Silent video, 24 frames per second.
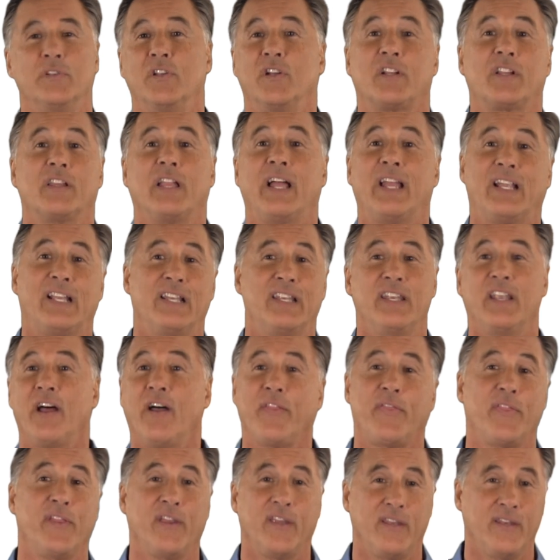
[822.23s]
look like
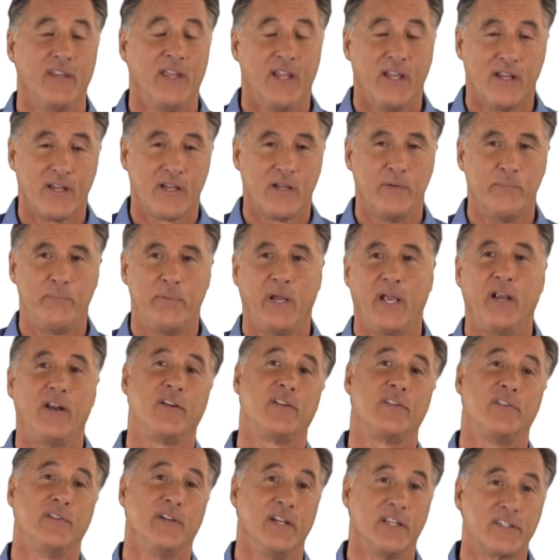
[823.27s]
nothing
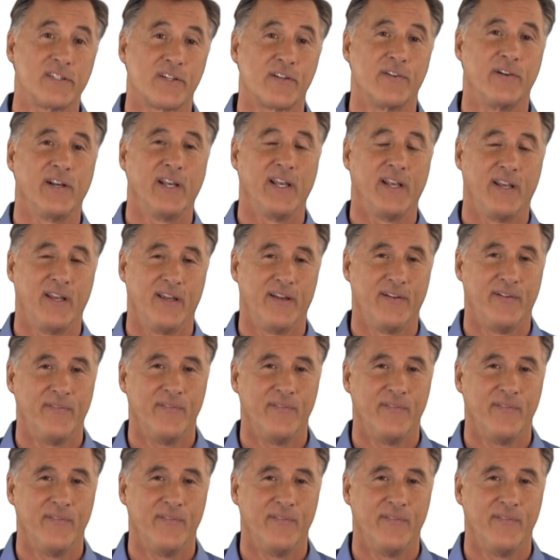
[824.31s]
compared to its greed.